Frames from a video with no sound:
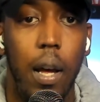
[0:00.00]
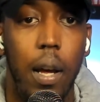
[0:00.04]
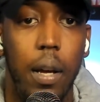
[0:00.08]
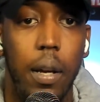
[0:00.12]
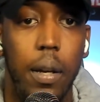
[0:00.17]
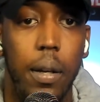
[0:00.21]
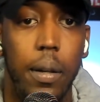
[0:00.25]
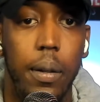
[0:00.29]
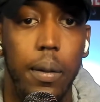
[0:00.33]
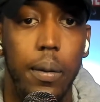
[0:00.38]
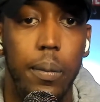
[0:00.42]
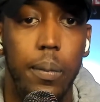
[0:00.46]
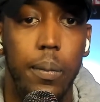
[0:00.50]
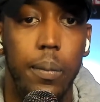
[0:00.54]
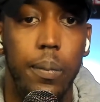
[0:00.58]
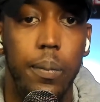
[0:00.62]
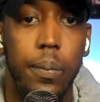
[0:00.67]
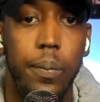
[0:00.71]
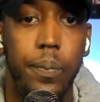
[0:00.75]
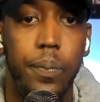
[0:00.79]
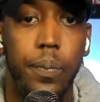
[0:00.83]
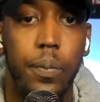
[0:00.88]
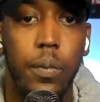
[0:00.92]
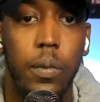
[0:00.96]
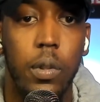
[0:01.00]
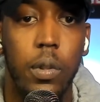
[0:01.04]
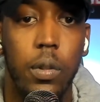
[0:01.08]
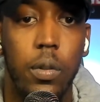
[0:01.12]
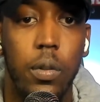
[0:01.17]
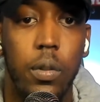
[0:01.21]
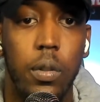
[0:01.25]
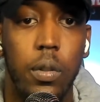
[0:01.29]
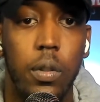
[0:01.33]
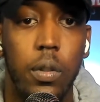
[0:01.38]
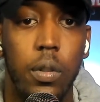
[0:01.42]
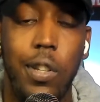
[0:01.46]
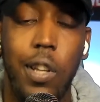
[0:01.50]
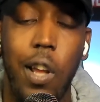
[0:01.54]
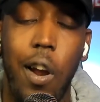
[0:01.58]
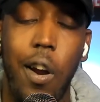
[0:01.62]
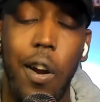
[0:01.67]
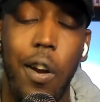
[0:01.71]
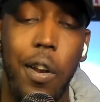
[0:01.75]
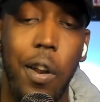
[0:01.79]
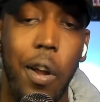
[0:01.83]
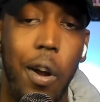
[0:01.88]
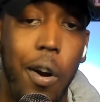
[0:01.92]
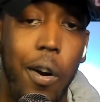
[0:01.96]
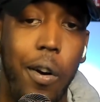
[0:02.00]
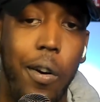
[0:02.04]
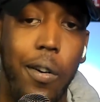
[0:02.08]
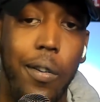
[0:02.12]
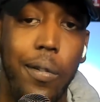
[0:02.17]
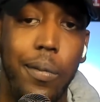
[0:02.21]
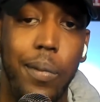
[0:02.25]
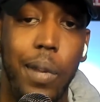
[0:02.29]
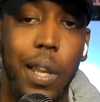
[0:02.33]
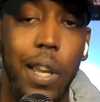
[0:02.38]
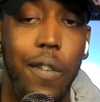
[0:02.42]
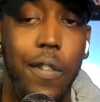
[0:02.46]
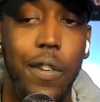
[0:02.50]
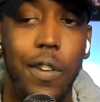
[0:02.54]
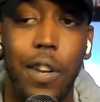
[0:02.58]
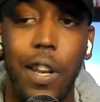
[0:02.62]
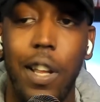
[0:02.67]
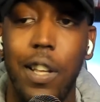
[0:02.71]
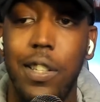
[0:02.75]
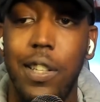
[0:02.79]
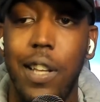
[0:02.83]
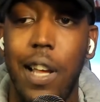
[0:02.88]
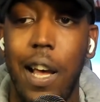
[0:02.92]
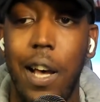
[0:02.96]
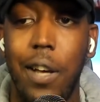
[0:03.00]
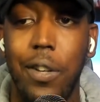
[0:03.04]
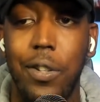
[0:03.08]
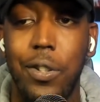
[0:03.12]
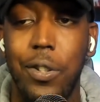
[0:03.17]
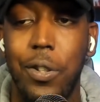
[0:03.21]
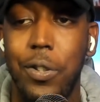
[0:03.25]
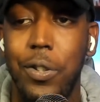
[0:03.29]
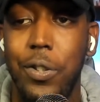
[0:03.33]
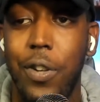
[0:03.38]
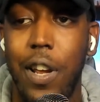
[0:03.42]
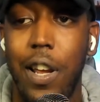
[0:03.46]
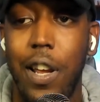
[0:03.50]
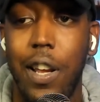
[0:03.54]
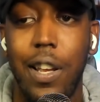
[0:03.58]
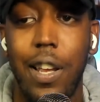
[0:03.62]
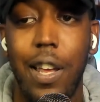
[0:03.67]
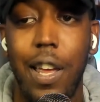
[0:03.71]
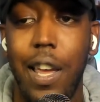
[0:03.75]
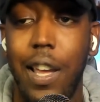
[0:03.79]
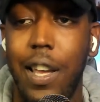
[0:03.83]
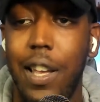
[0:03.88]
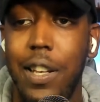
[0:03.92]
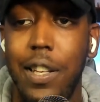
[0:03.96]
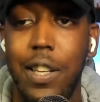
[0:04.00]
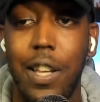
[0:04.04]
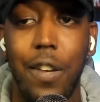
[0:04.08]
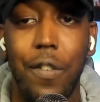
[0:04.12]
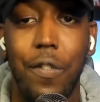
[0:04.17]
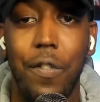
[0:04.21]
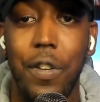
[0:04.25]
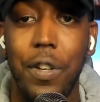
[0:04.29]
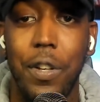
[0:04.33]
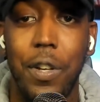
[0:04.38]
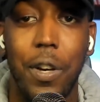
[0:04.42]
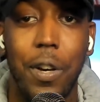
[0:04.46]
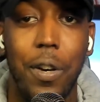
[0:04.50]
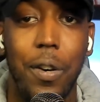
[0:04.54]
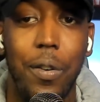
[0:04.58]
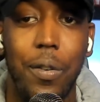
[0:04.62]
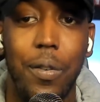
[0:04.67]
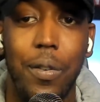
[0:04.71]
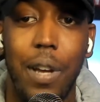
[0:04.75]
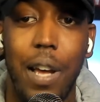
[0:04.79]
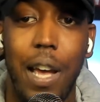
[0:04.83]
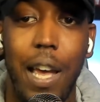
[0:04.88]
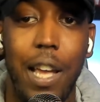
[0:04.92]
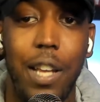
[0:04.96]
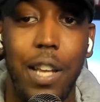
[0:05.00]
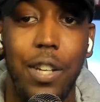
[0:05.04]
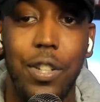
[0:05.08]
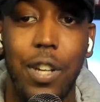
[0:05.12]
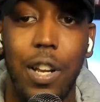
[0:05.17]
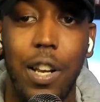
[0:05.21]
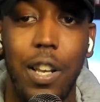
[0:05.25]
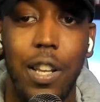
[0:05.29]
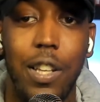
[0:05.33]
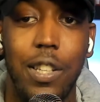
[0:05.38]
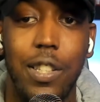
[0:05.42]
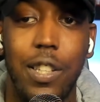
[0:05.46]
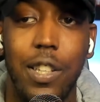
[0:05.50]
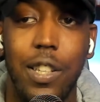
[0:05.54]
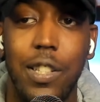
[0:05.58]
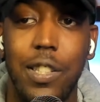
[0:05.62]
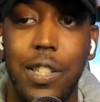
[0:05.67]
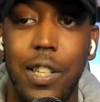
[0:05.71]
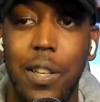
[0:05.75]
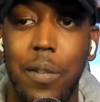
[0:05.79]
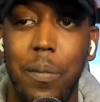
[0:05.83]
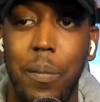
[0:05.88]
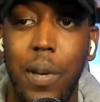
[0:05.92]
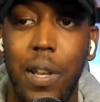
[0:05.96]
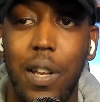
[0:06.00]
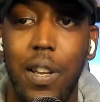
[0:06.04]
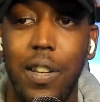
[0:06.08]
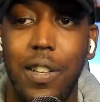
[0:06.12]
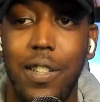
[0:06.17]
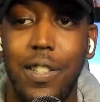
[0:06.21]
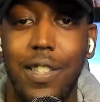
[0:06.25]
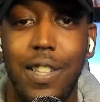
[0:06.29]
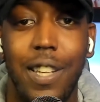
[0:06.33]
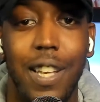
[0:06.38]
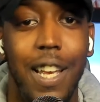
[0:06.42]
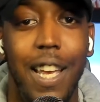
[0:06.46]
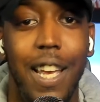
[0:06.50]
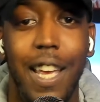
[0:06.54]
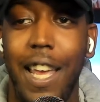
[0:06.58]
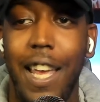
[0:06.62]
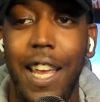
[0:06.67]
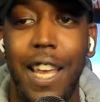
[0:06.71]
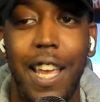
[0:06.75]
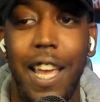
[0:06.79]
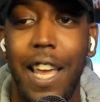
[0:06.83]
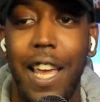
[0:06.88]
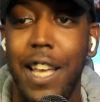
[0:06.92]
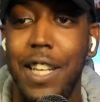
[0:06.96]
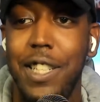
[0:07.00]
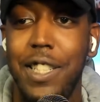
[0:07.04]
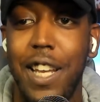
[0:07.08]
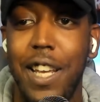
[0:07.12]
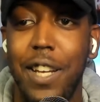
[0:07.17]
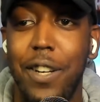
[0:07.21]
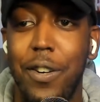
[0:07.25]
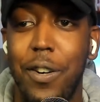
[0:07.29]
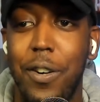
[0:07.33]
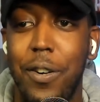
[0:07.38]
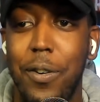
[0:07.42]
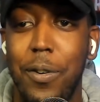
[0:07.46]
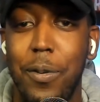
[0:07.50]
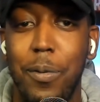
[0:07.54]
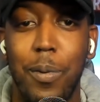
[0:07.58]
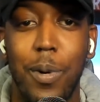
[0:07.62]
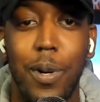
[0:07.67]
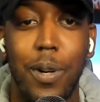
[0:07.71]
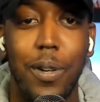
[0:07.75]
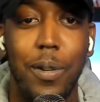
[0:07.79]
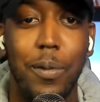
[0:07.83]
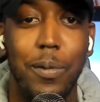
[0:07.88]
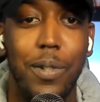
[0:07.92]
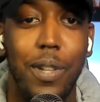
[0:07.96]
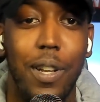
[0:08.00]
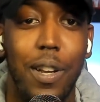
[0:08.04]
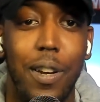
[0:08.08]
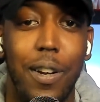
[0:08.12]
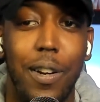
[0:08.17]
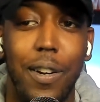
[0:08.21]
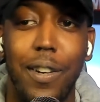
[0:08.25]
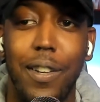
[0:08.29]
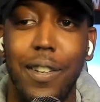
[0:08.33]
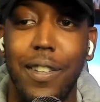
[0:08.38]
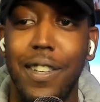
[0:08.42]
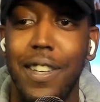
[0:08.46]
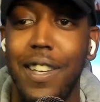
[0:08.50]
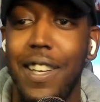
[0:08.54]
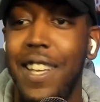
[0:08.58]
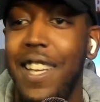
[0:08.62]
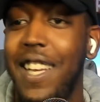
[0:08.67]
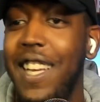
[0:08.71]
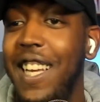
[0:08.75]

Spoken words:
Um, Sayonara, even though that's the outro track, it can definitely go. I ain't trying to listen to 10 minutes. He ain't J. Cole, bro. I'm sorry.